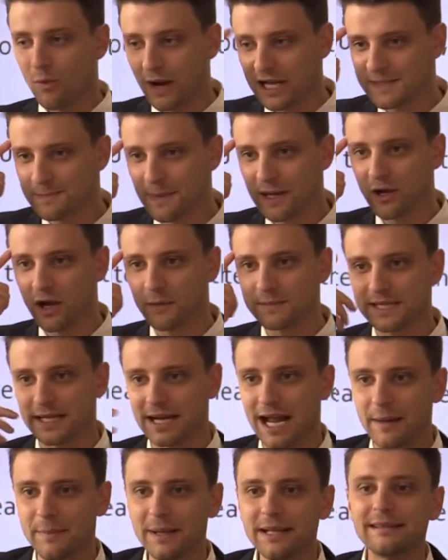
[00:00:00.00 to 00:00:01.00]
Once it
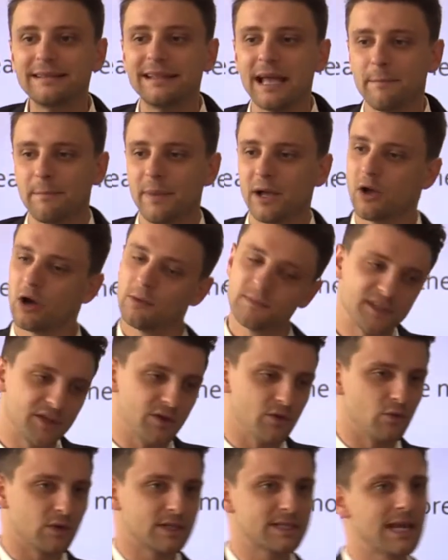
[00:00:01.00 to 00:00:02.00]
becomes an habit, then
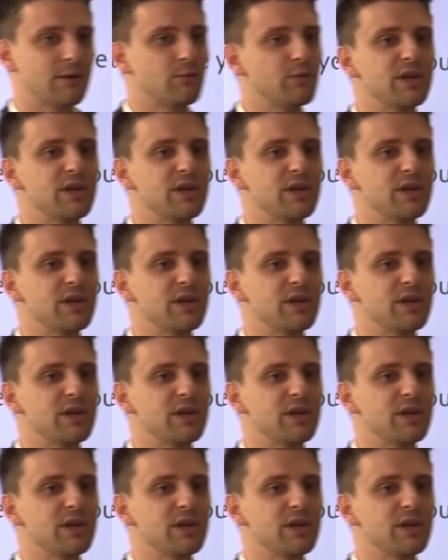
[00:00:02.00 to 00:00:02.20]
becomes yours.